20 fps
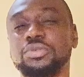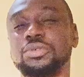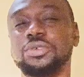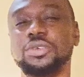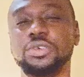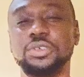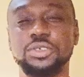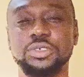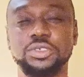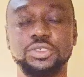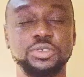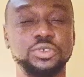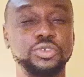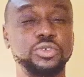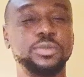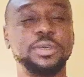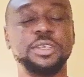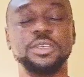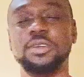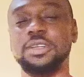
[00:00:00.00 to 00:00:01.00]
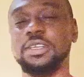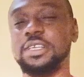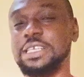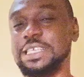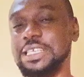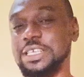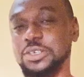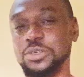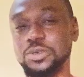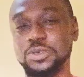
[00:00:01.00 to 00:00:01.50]
production, so you might not really
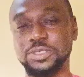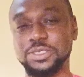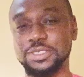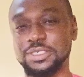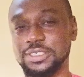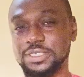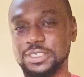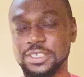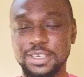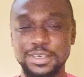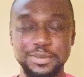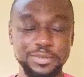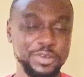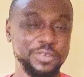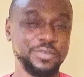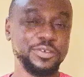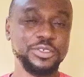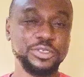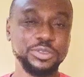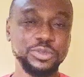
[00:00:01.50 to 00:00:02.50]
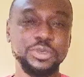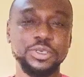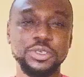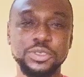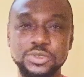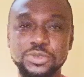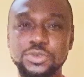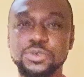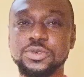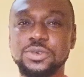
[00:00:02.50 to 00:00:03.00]
need all this. If you want to go
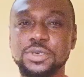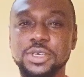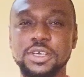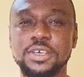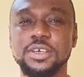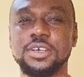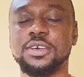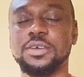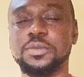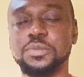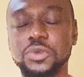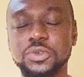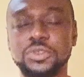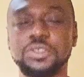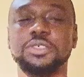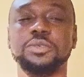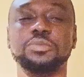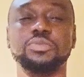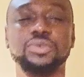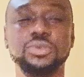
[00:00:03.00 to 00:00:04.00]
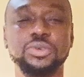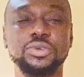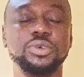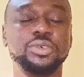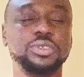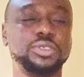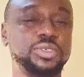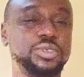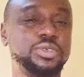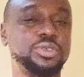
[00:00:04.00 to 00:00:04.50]
into a music
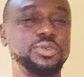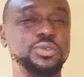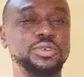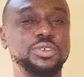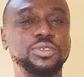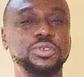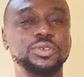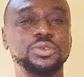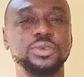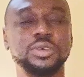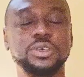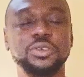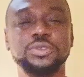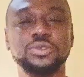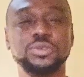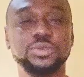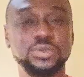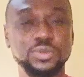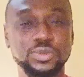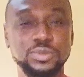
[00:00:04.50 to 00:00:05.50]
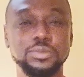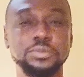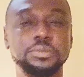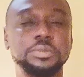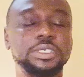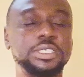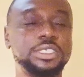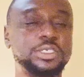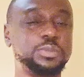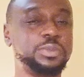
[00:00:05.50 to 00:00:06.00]
production, you want to know how to
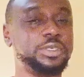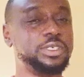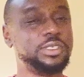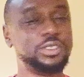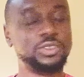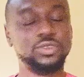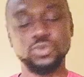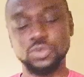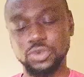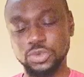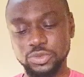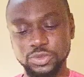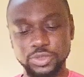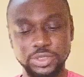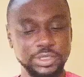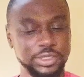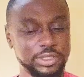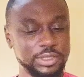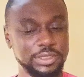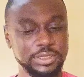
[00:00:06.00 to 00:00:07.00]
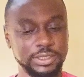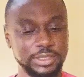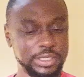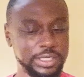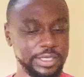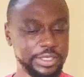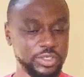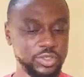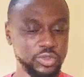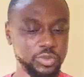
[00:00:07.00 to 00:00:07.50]
mix speed, do all those things,
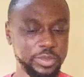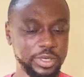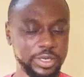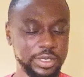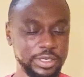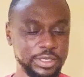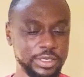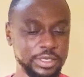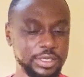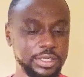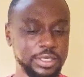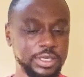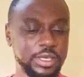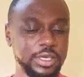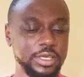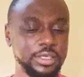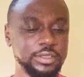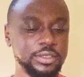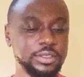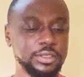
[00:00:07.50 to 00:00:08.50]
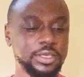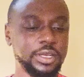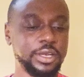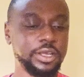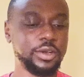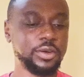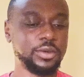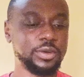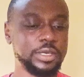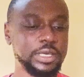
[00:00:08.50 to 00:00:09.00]
then you might really need it. Just
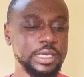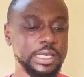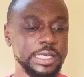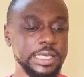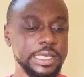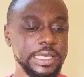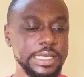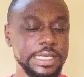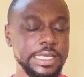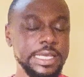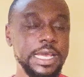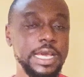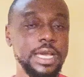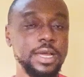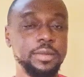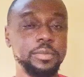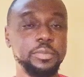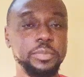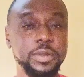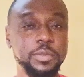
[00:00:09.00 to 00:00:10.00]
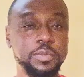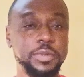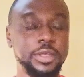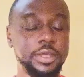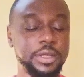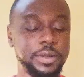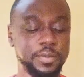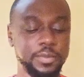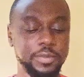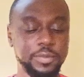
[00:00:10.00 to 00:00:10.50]
click on key and
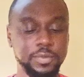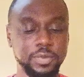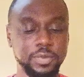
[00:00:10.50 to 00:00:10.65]
BPM.